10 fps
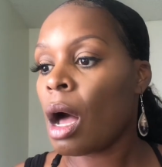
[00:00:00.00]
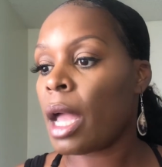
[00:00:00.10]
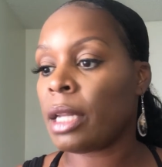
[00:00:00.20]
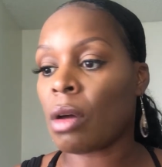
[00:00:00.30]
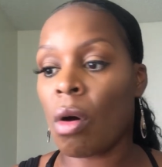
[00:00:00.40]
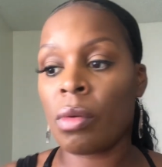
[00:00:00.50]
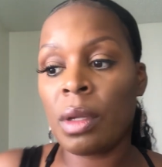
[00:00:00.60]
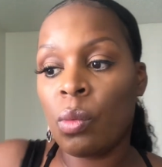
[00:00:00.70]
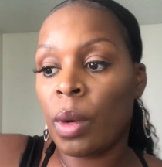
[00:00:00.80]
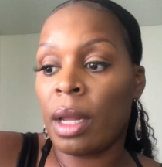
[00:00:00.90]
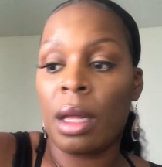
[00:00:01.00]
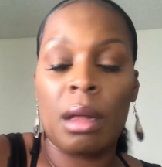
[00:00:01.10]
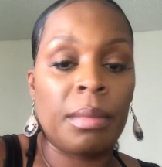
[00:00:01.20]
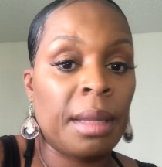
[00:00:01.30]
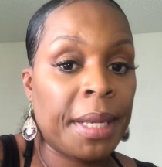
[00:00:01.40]
And the only
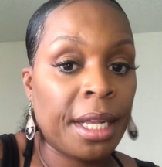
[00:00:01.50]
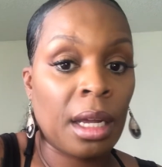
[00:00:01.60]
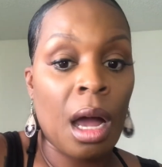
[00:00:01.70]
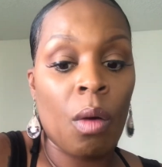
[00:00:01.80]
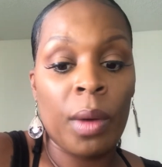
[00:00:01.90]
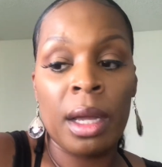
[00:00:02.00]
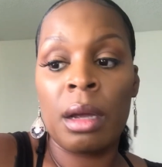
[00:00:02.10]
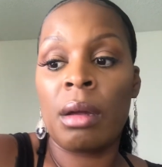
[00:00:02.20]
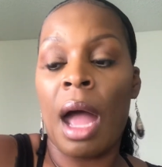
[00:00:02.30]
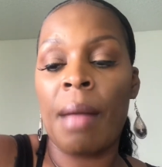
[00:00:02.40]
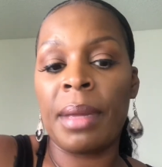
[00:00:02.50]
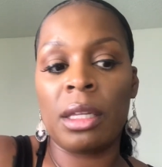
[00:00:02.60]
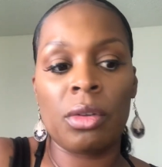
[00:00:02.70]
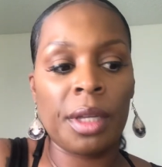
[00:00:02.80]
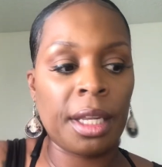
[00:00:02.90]
lipstick I wear, I've been
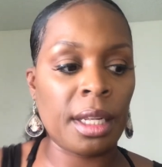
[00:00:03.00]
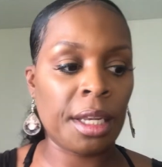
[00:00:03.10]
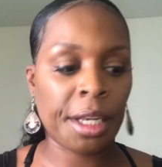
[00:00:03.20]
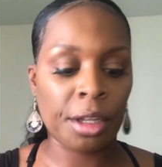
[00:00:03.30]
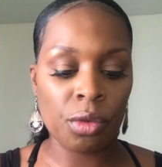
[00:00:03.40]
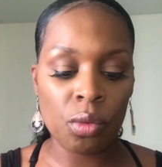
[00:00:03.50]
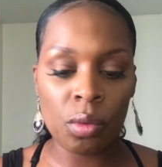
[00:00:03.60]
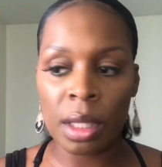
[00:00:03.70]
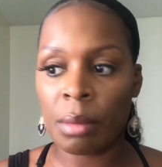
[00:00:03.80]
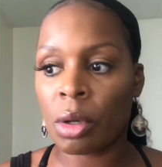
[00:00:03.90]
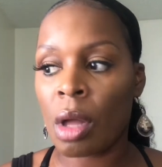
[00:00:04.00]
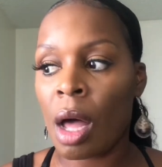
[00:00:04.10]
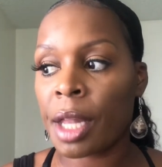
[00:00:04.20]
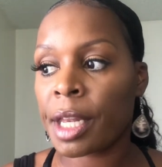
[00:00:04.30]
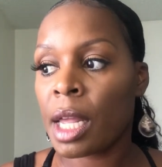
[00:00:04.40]
using this new lip
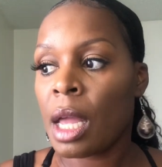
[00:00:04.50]
gloss.